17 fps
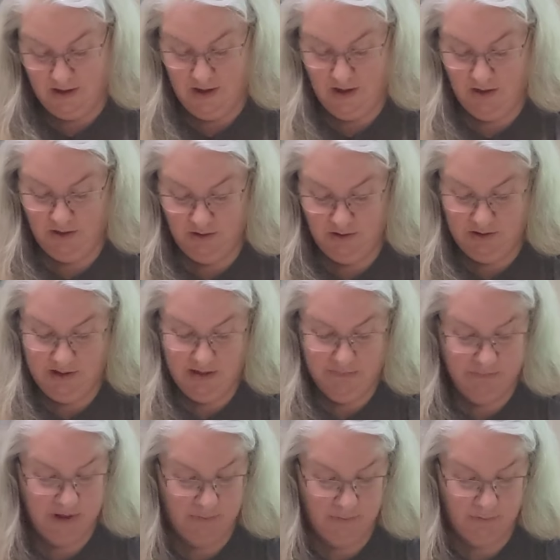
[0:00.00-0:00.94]
I could have
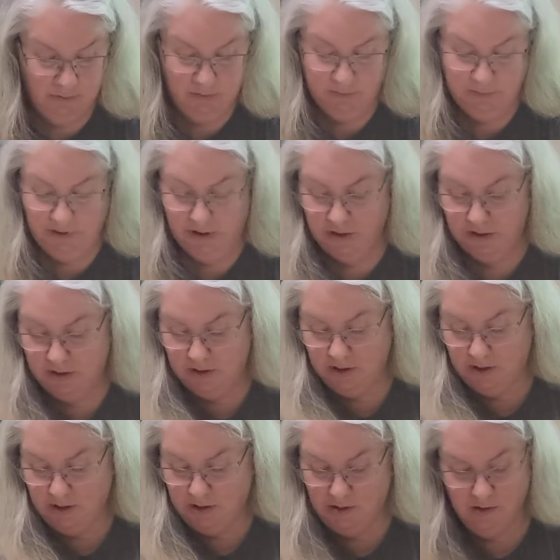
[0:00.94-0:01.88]
gotten my rolling pin and
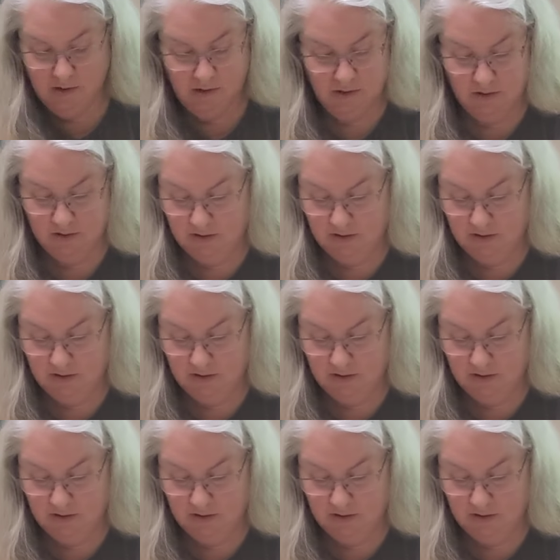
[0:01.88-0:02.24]
I didn't